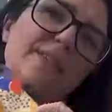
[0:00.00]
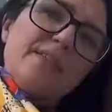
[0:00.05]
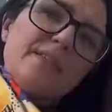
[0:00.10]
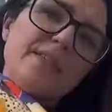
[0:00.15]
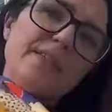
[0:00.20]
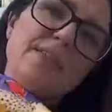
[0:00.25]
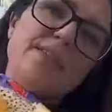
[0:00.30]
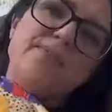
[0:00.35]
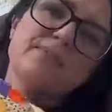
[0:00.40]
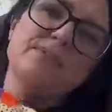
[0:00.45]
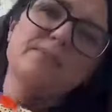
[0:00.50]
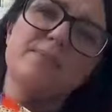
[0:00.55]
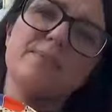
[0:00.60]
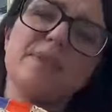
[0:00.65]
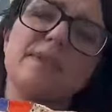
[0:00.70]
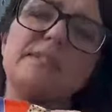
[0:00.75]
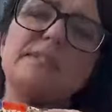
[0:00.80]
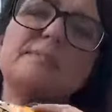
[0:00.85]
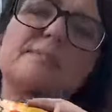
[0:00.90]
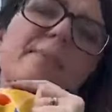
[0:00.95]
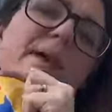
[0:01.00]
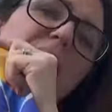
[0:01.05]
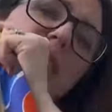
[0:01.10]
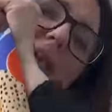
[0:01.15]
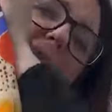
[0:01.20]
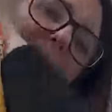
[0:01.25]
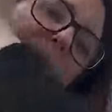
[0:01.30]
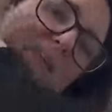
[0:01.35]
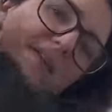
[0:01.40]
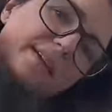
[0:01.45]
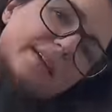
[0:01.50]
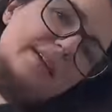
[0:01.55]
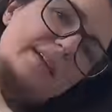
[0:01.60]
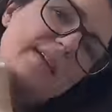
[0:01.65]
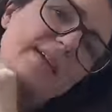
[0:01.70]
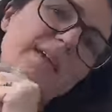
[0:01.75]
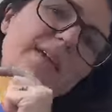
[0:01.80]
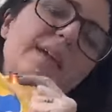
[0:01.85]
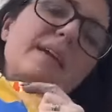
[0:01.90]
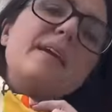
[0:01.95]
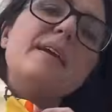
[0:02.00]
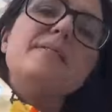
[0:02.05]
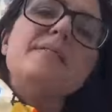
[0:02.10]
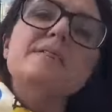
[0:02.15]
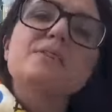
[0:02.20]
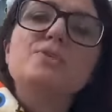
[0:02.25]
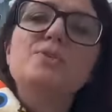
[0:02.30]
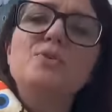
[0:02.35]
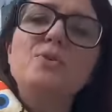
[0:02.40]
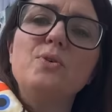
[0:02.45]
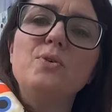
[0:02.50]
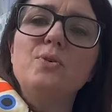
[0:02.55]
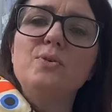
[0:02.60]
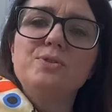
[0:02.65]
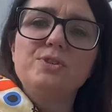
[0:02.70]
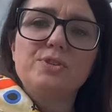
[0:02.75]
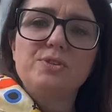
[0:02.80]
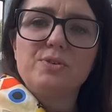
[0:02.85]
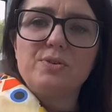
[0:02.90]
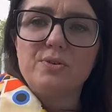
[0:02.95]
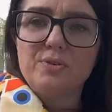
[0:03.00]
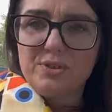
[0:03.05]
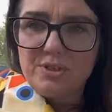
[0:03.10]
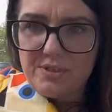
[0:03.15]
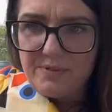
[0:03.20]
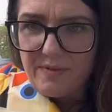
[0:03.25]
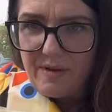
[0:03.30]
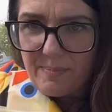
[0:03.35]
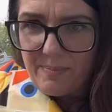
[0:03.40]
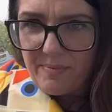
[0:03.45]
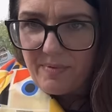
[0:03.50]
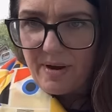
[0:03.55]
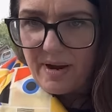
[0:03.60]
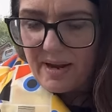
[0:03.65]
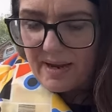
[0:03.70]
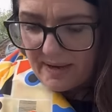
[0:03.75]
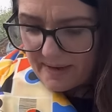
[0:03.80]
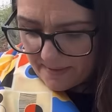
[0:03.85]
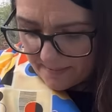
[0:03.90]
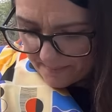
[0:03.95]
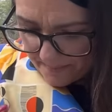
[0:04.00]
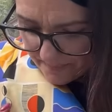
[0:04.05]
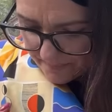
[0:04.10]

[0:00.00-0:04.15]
think of something to make in this gorgeous, gorgeous fabric.